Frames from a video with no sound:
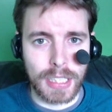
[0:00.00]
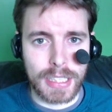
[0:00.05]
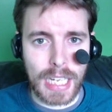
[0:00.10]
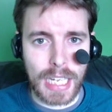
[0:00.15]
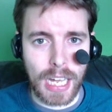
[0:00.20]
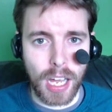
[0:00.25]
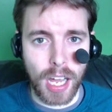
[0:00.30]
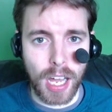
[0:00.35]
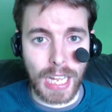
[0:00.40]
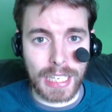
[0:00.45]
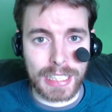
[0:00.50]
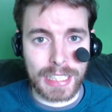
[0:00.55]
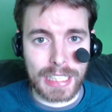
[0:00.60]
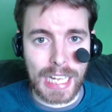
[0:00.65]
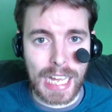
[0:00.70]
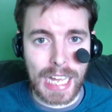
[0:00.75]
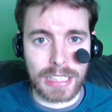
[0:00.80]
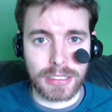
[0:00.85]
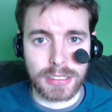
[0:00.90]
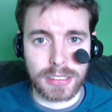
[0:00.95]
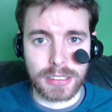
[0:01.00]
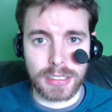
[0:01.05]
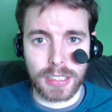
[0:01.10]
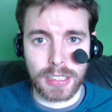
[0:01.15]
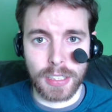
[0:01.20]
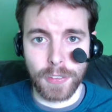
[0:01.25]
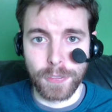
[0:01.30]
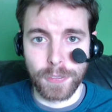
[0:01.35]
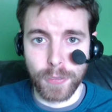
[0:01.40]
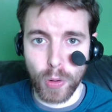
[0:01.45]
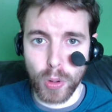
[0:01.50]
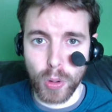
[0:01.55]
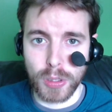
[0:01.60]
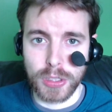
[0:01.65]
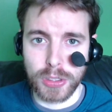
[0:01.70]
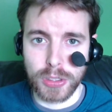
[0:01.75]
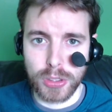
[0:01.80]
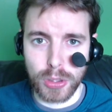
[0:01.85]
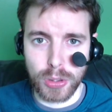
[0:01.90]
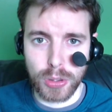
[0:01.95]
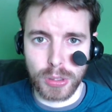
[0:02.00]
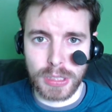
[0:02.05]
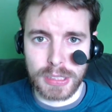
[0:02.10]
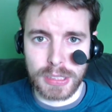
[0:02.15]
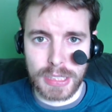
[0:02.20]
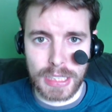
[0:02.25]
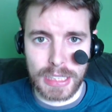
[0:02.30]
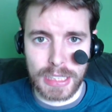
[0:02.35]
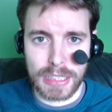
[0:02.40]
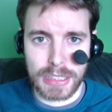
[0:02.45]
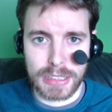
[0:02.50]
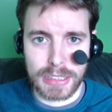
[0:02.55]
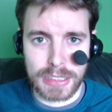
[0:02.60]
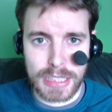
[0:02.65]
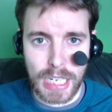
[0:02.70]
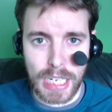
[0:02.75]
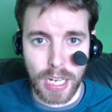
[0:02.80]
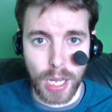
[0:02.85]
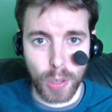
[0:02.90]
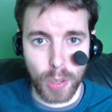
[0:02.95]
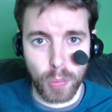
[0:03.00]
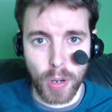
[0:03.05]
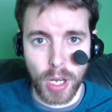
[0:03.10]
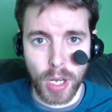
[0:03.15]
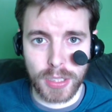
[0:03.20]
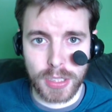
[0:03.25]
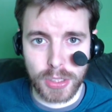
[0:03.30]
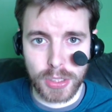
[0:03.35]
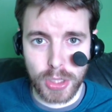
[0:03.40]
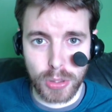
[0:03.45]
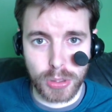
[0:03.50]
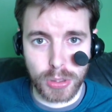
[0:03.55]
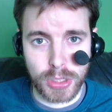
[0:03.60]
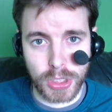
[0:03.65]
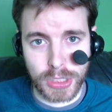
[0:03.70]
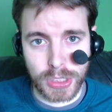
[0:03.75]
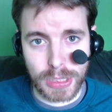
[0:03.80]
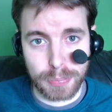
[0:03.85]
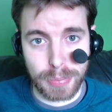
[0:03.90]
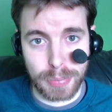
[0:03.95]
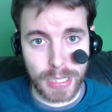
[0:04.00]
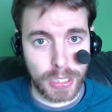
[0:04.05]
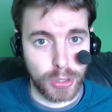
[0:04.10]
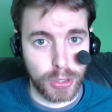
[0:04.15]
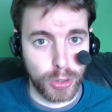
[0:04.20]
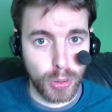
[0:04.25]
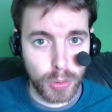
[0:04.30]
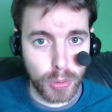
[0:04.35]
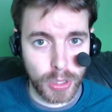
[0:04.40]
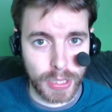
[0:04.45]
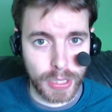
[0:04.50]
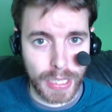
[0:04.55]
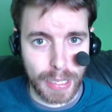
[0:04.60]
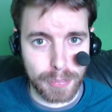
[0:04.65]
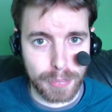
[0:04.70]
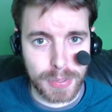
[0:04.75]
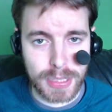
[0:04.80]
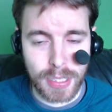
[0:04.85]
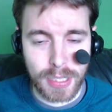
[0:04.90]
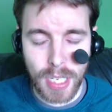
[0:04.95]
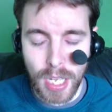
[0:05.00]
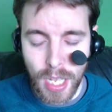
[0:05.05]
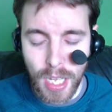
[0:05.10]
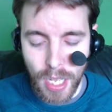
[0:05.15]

that I can't afford to do the things that I want to do, such as play newer games.